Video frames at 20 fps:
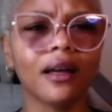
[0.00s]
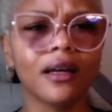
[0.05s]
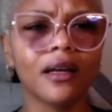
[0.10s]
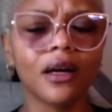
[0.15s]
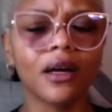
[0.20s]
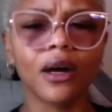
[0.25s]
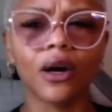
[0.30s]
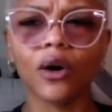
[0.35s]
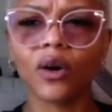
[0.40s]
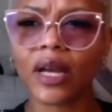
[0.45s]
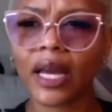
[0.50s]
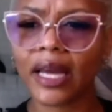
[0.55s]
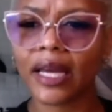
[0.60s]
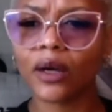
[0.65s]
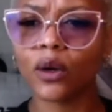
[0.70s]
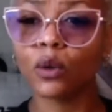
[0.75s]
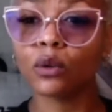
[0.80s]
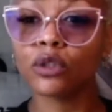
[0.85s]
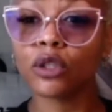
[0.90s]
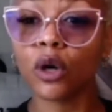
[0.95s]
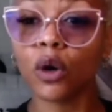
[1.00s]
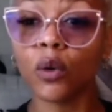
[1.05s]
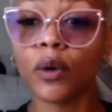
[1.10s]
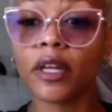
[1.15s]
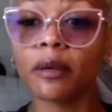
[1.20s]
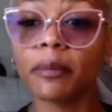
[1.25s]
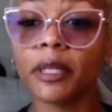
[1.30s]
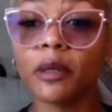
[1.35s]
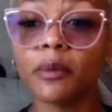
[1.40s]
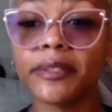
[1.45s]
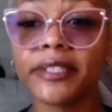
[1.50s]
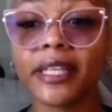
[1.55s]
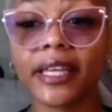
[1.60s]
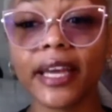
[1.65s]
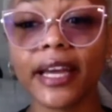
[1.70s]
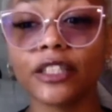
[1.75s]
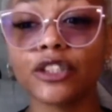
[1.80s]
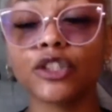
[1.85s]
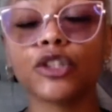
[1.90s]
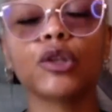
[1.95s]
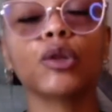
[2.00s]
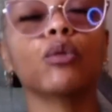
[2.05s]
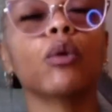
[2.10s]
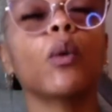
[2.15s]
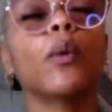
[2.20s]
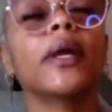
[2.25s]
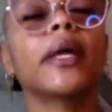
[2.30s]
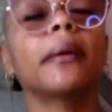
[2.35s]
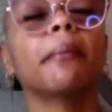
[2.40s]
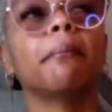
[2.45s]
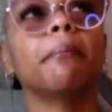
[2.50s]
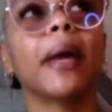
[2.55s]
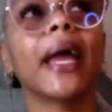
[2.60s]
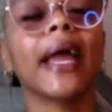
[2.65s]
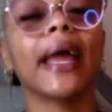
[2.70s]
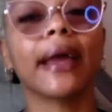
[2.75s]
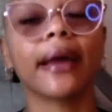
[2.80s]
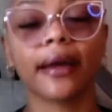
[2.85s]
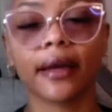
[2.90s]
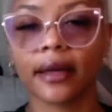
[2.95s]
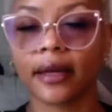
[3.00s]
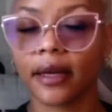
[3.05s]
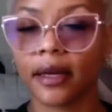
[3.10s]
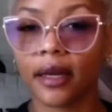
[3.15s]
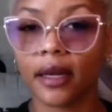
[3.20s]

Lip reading: Okay, who told him he was a catch? Throw him back.